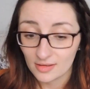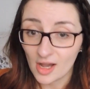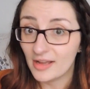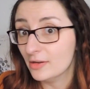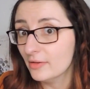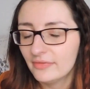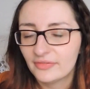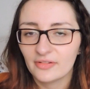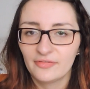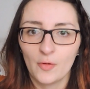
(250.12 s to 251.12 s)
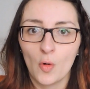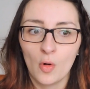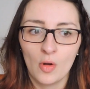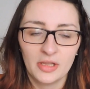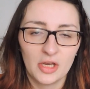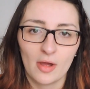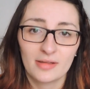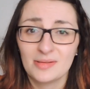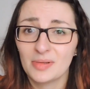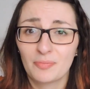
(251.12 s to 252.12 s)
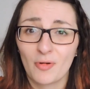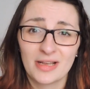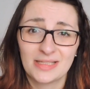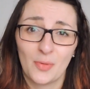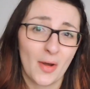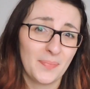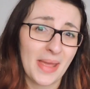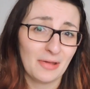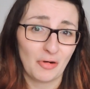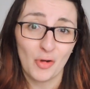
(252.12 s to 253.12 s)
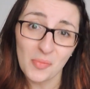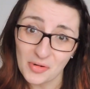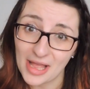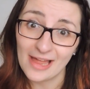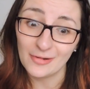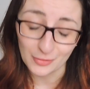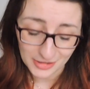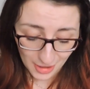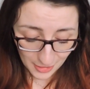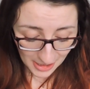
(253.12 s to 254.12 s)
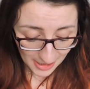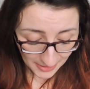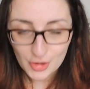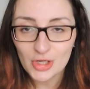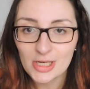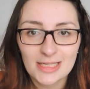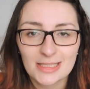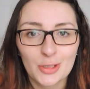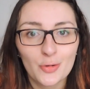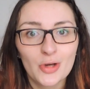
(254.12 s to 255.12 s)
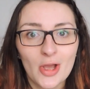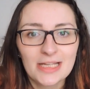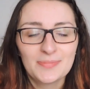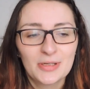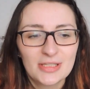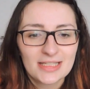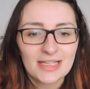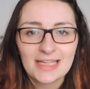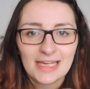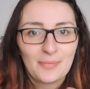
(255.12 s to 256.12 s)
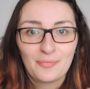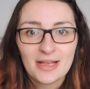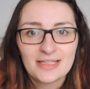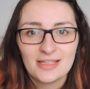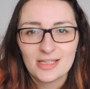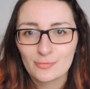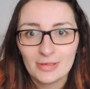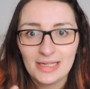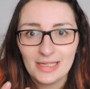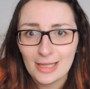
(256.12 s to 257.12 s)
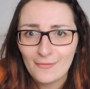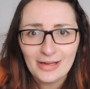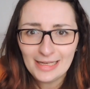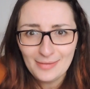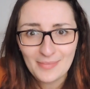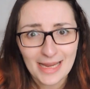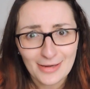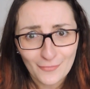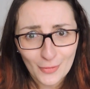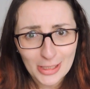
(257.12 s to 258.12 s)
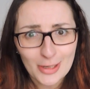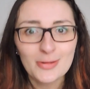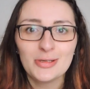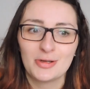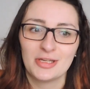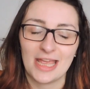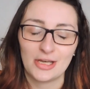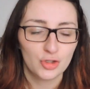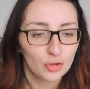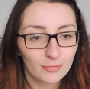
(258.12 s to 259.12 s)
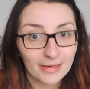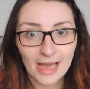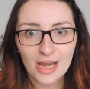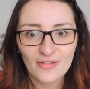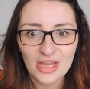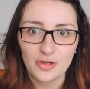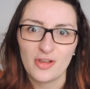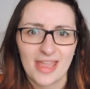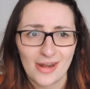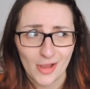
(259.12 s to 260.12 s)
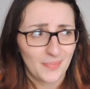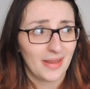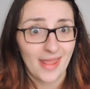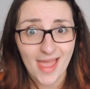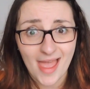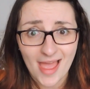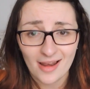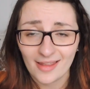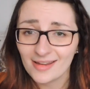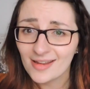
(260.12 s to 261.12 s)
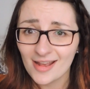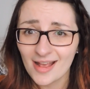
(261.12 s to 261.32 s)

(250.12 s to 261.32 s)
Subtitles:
kind of, for, you know, a similar price to what I'd pay on a normal candle. So you can, it's so nice, because it's like getting a present that's really lovingly made for you. You could get jewelry out of it, you could get an iPad Air. Like,